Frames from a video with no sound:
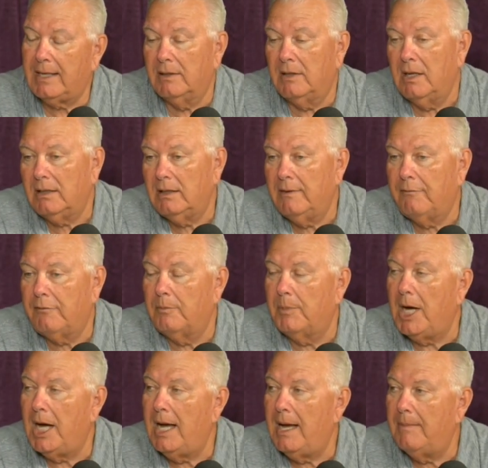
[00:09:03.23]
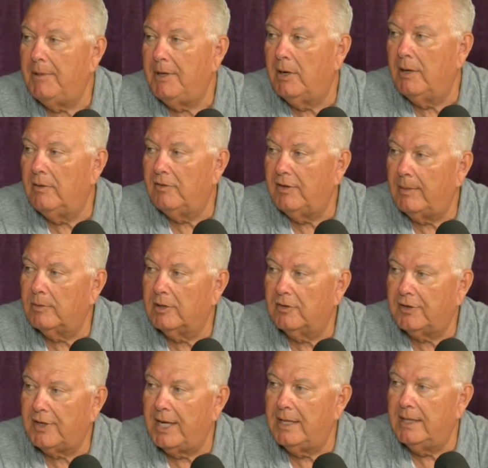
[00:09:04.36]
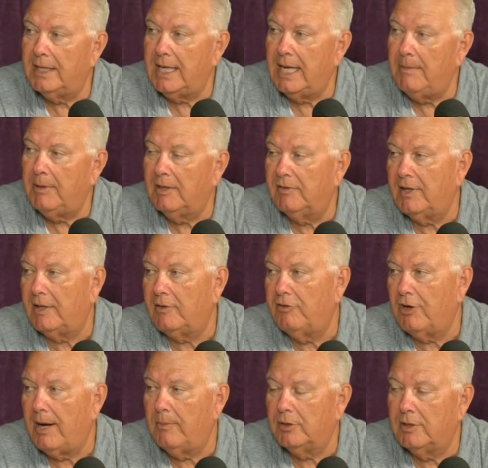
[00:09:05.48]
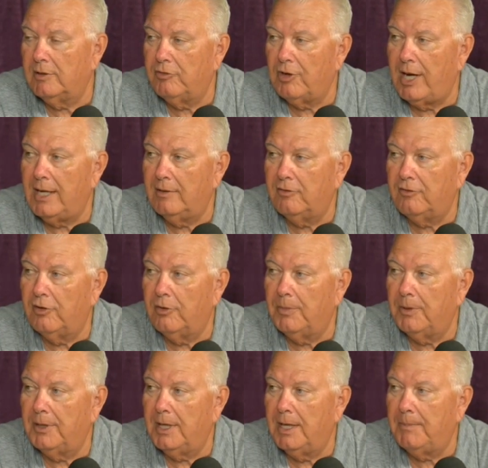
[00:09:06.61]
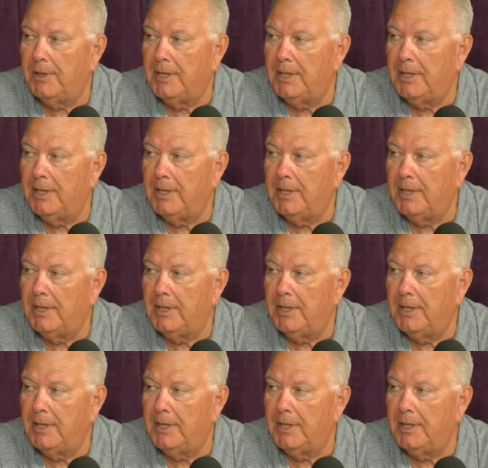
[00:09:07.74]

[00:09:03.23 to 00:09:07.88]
And luckily for Bob, you know, he was able to stay in the game because that job with the Giants opened up.